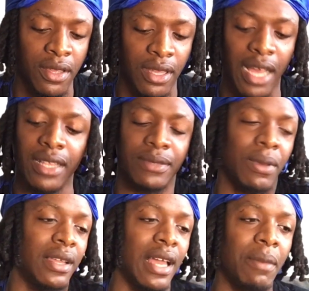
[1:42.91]
Y'all
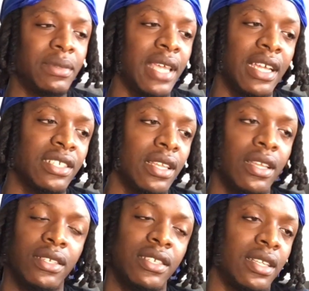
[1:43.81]
be taking shit
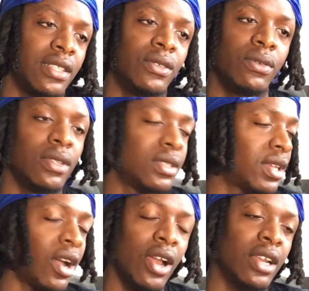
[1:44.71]

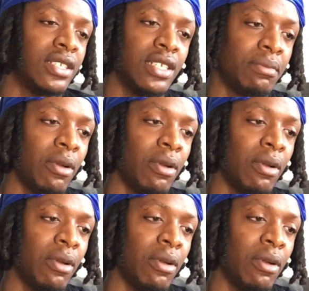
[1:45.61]
to heart and shit.